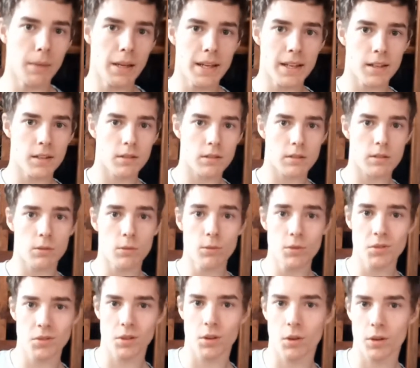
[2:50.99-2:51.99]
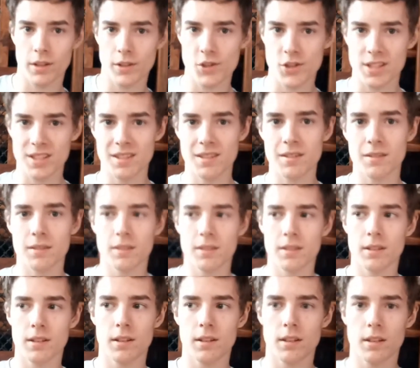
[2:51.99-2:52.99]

make schools and colleges